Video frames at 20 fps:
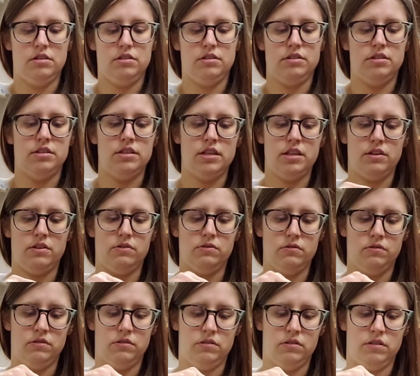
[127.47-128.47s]
So
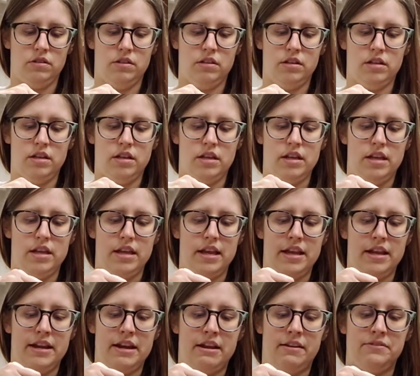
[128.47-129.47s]

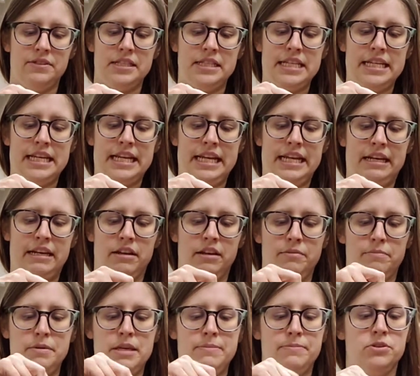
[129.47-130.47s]
now I've seen
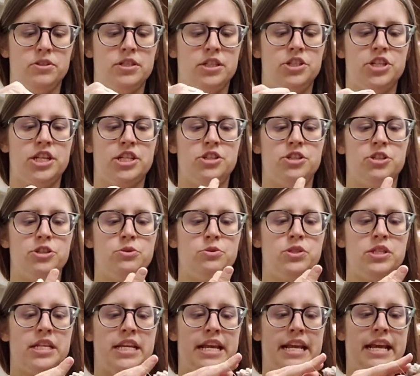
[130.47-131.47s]
people suggest
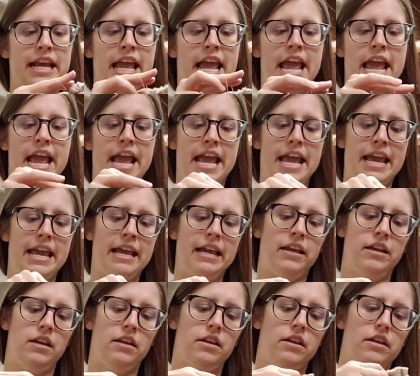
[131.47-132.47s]
using a
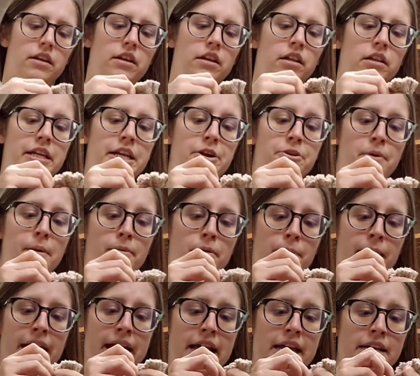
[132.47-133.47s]
clear rubber
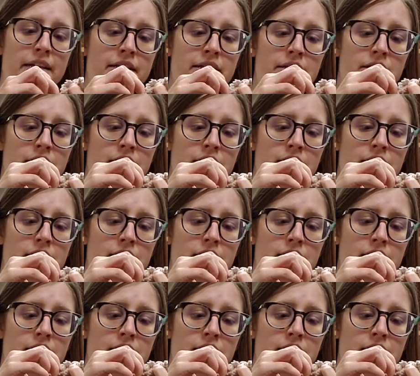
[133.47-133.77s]
band,